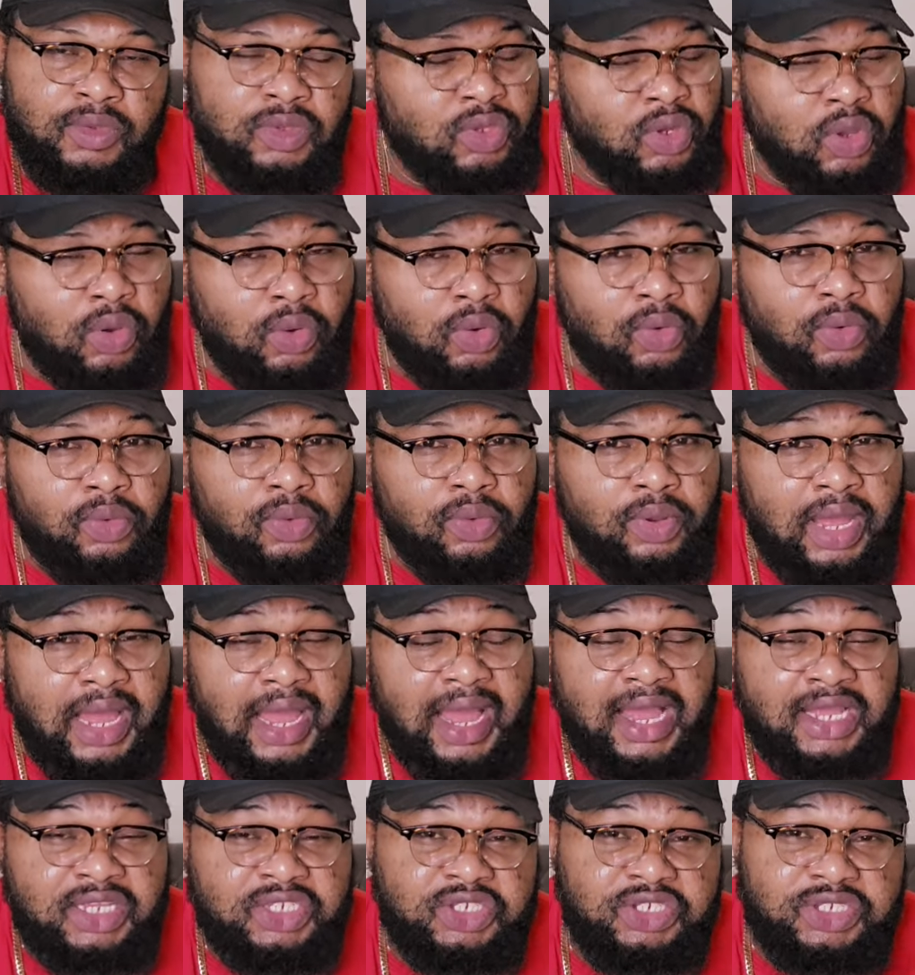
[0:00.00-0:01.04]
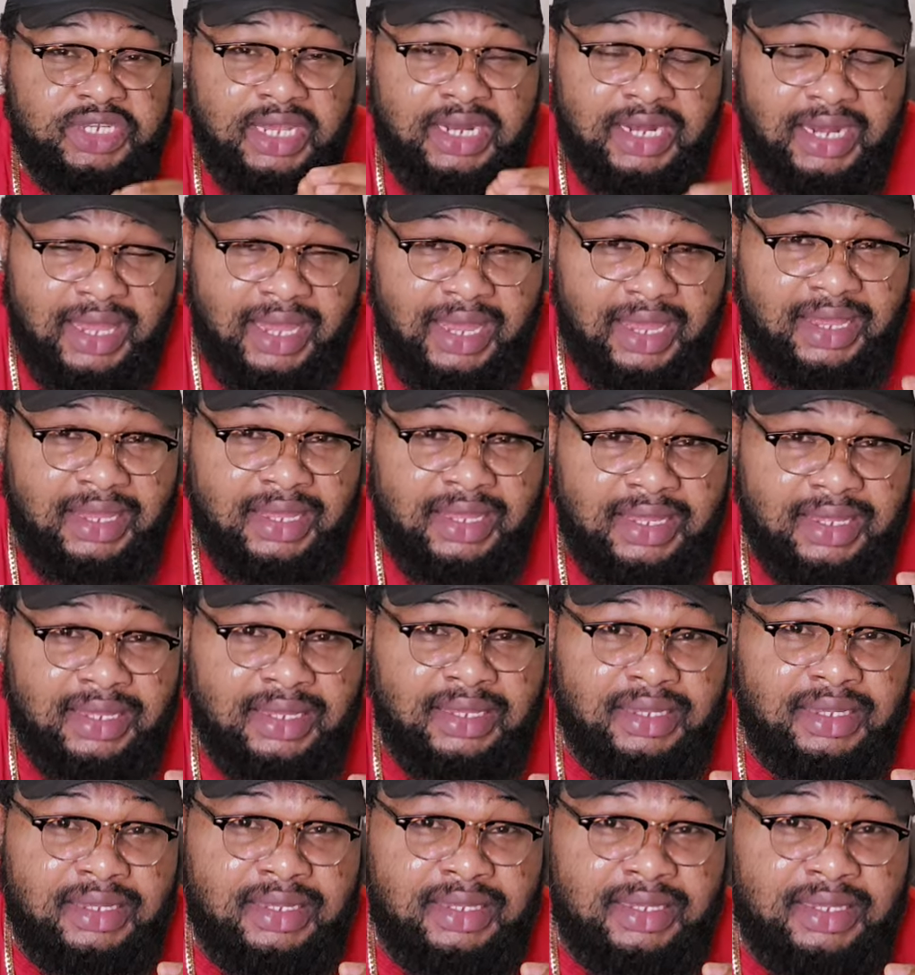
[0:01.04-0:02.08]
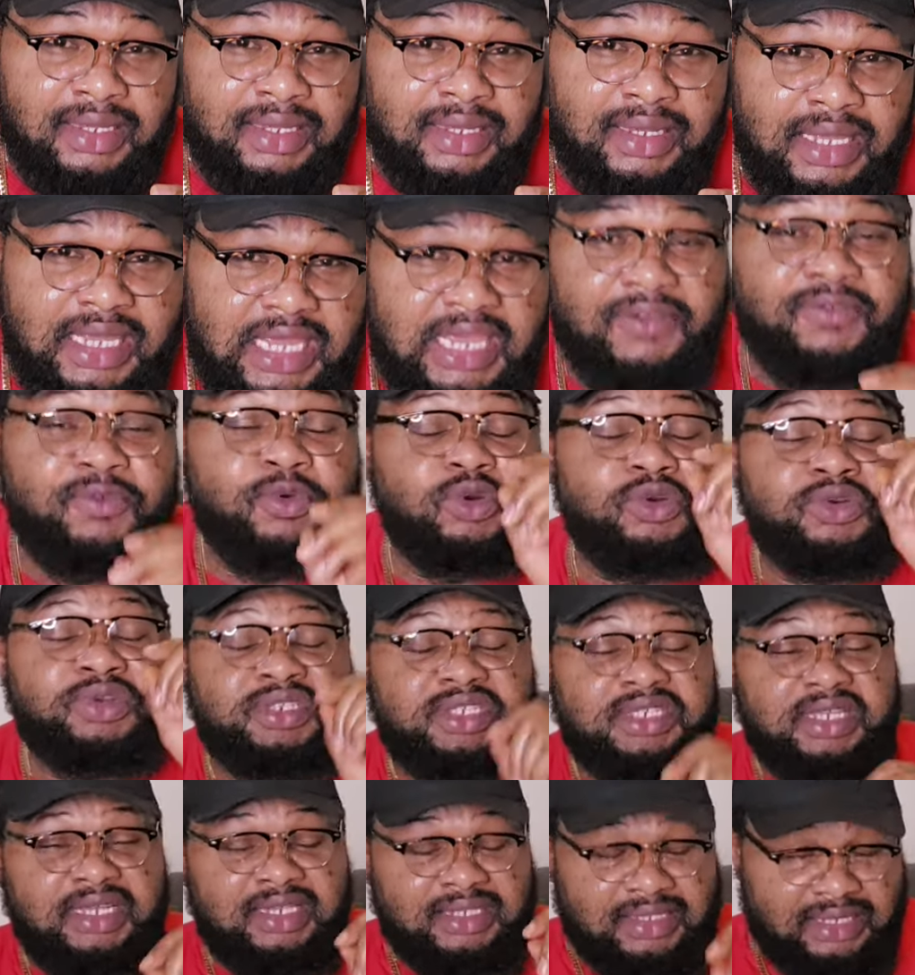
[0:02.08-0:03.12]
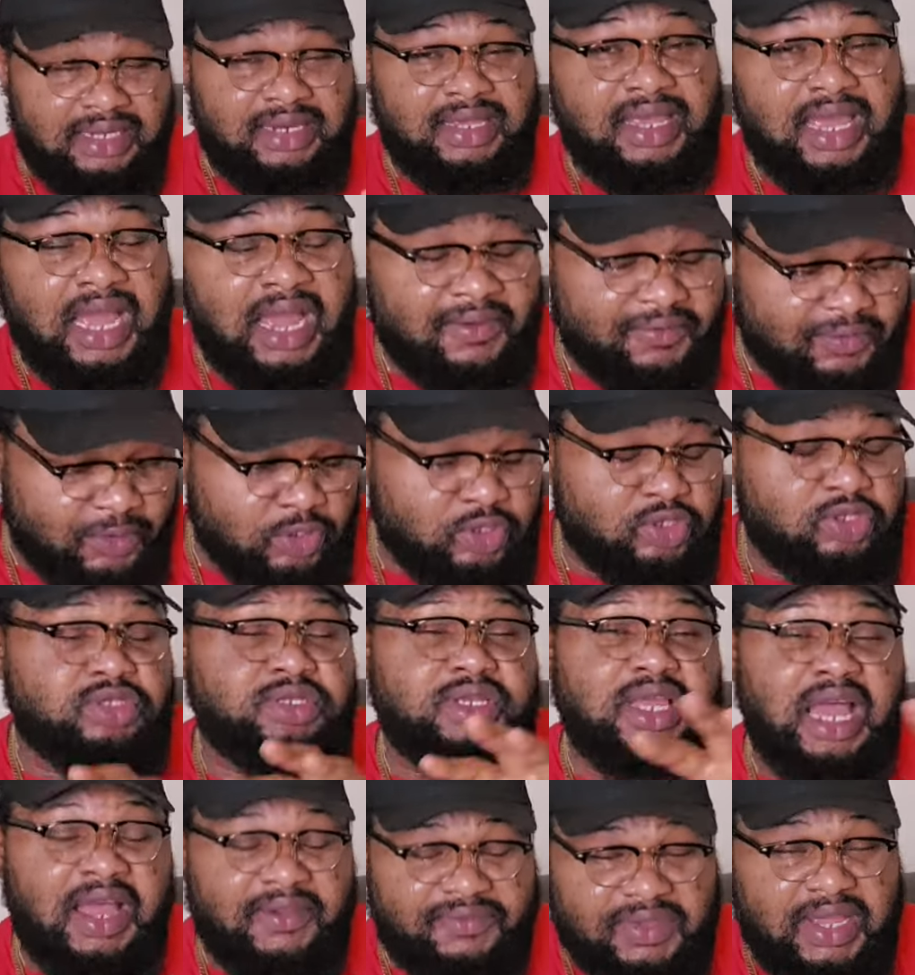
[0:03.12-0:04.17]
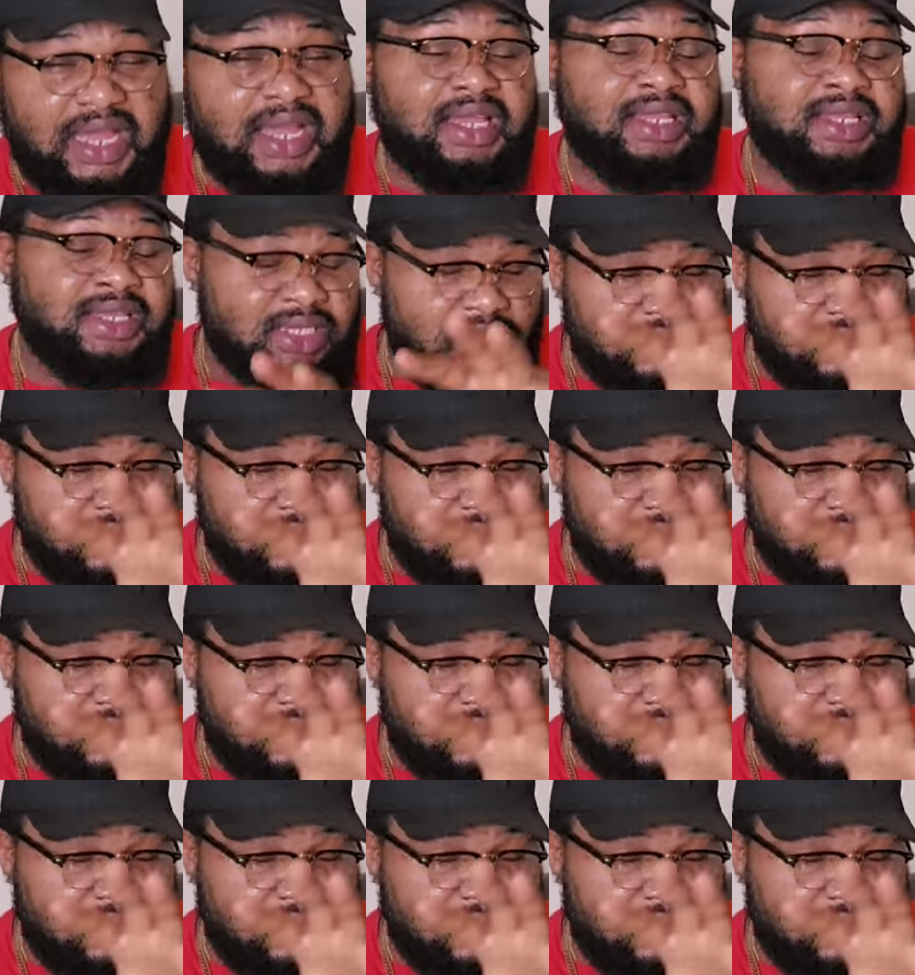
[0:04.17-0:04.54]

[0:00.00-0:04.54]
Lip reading: No, Angela. Even recently, after,